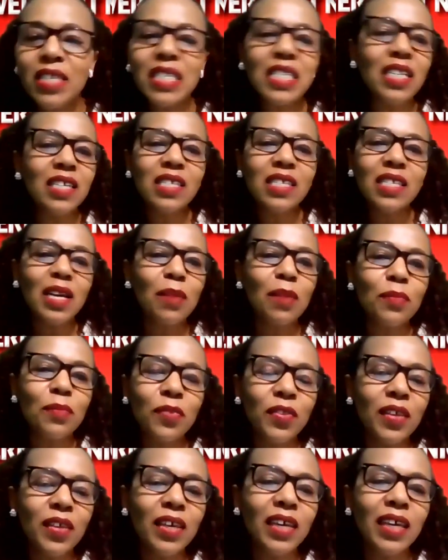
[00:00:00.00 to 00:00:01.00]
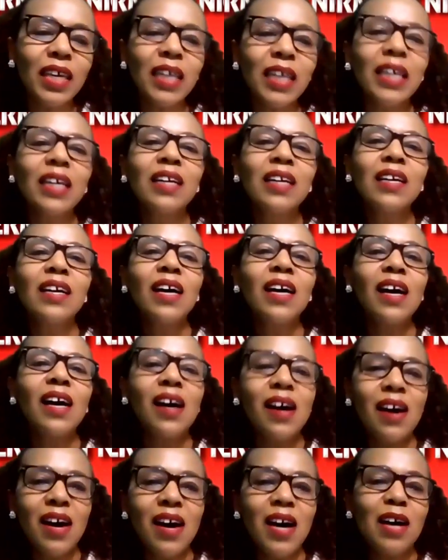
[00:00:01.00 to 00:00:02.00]
say something
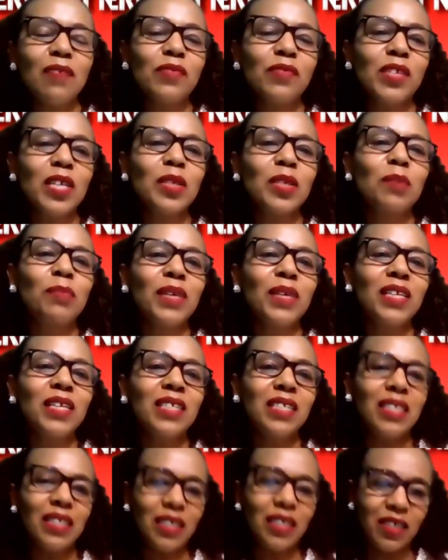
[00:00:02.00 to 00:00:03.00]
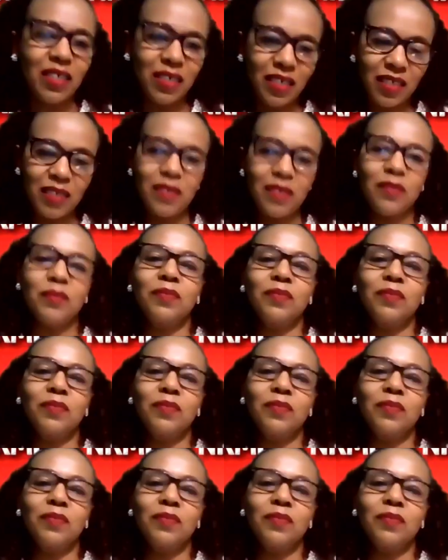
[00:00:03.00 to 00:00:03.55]
after the benediction.